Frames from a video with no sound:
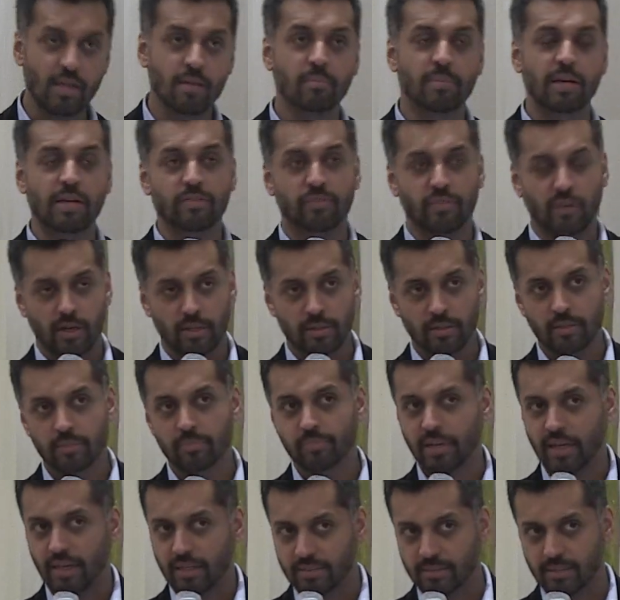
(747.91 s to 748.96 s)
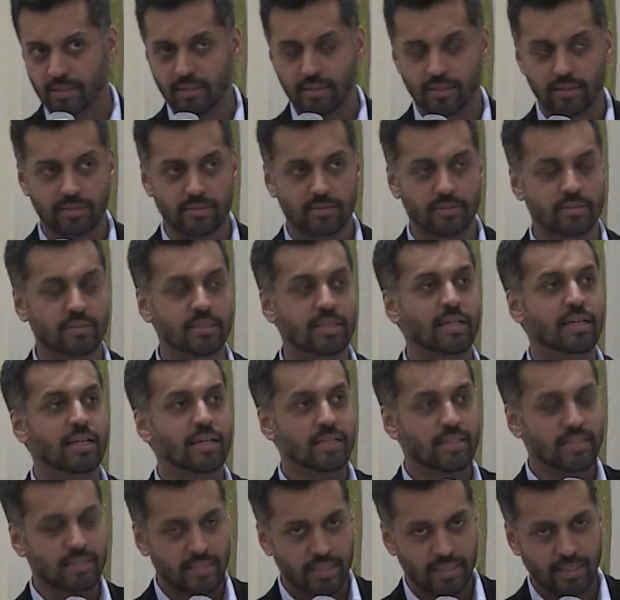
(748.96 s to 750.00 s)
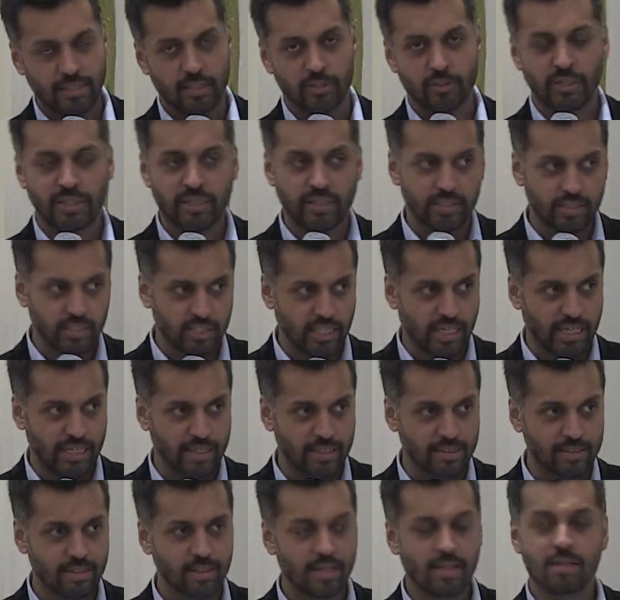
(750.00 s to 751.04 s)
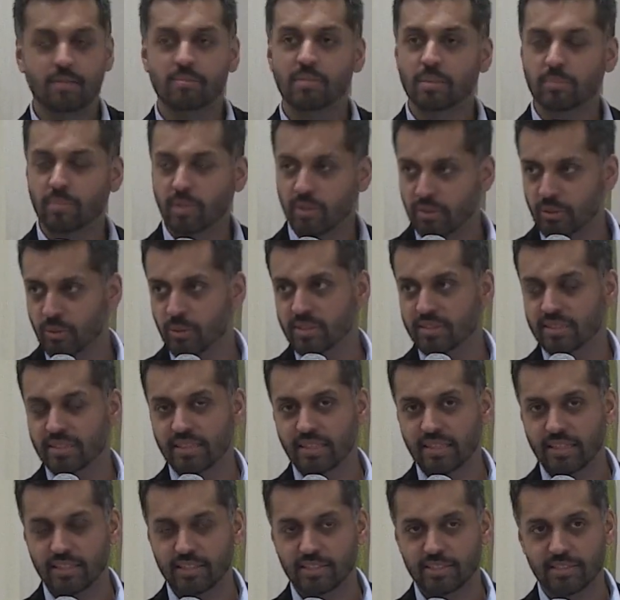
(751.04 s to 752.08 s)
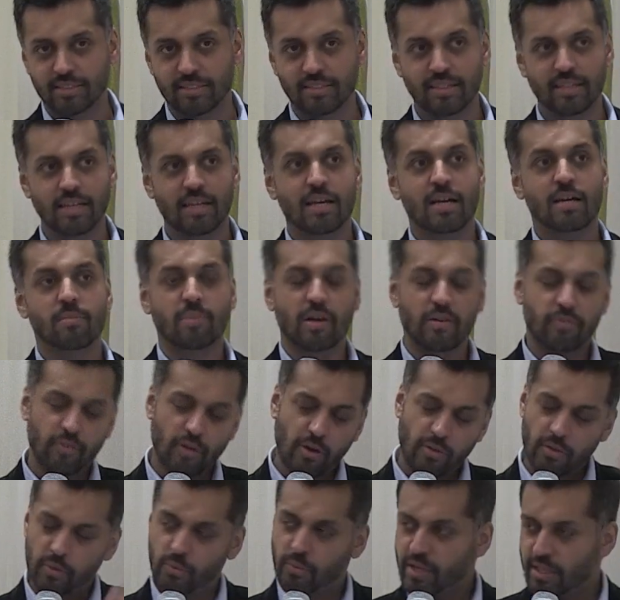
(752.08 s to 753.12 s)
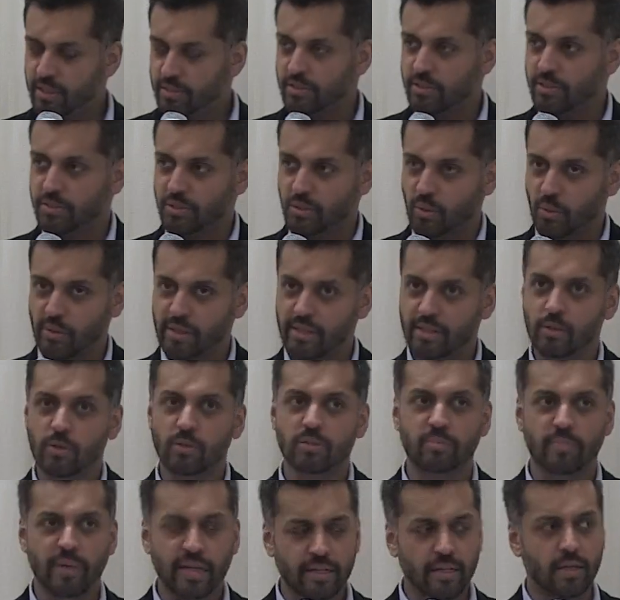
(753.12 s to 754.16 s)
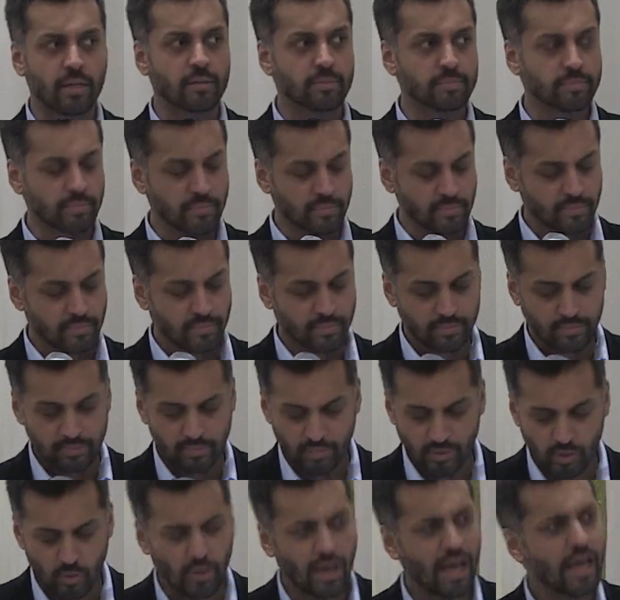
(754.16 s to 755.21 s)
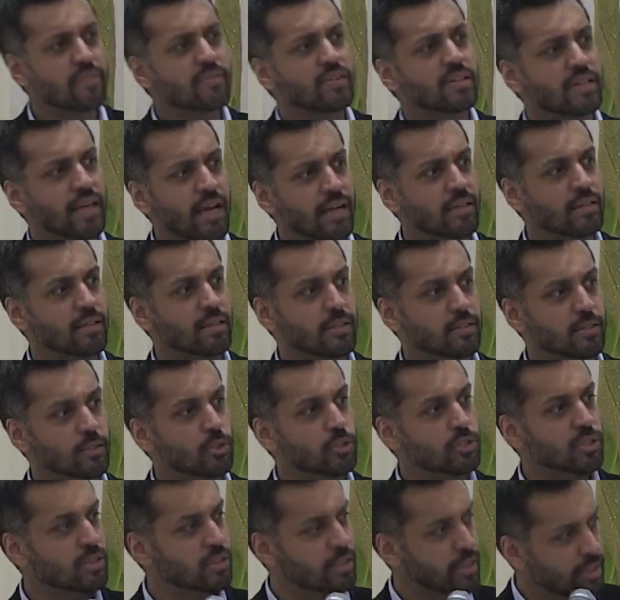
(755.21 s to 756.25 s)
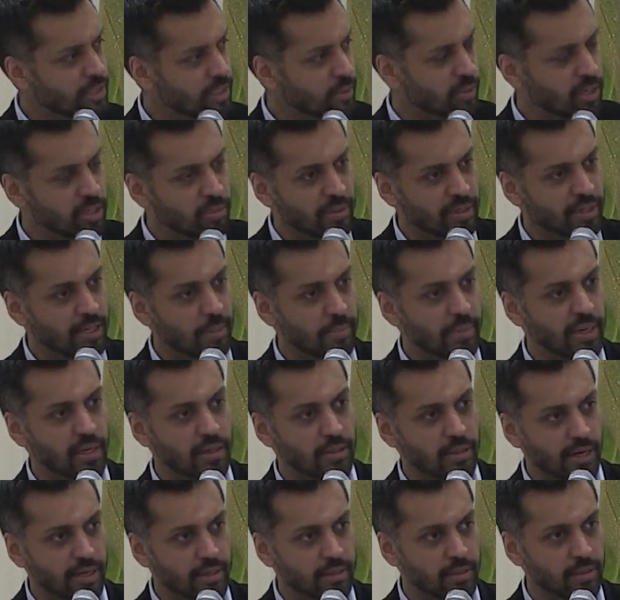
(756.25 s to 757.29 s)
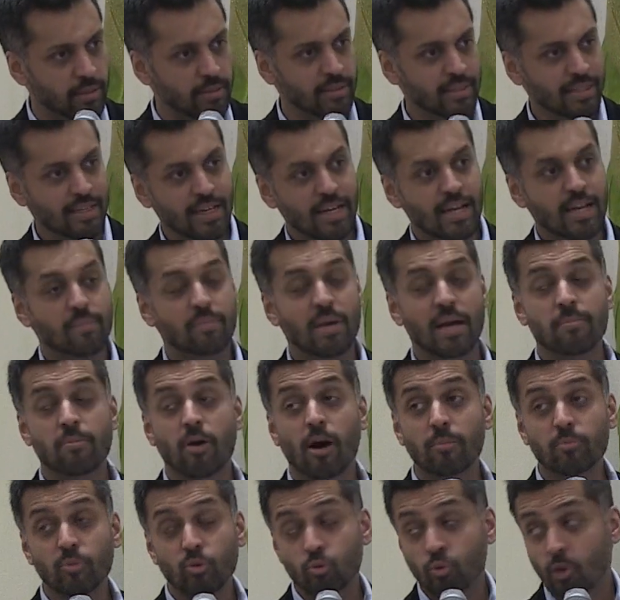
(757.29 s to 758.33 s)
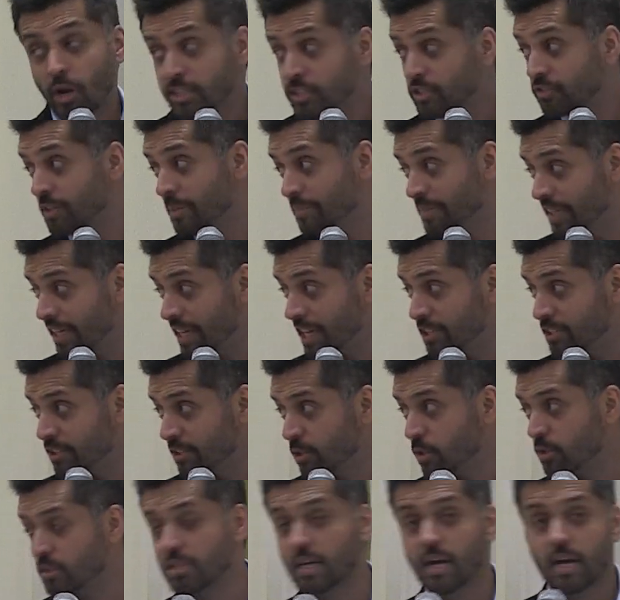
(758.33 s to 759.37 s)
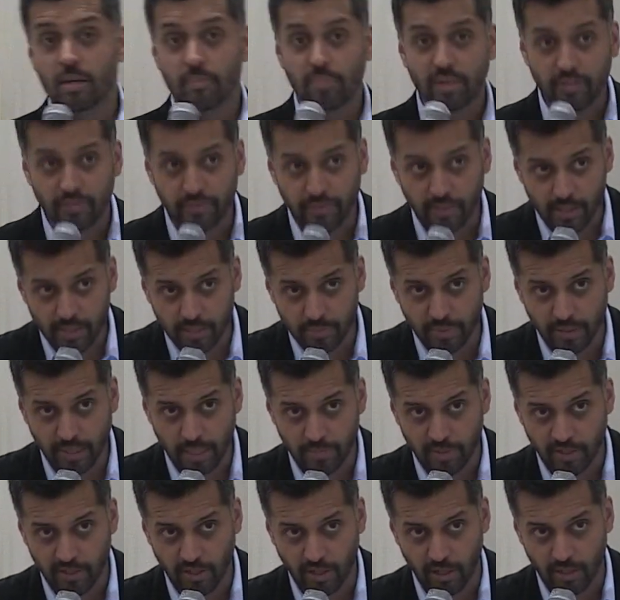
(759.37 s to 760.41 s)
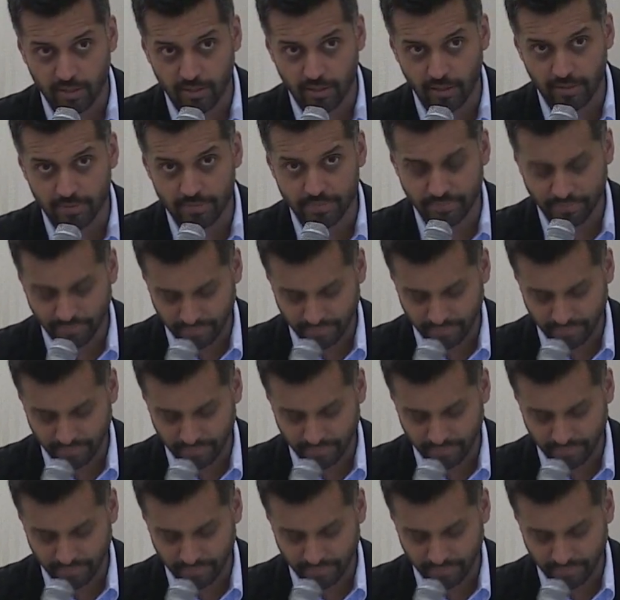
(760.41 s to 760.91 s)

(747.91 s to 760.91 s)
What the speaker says: My father, Pakistani uncle, sitting drinking chai. My mother was in the kitchen. My father reads the story and goes, Beta, you have a talent. You should think about becoming a writer. My mom runs from the kitchen and goes, but first become a doctor.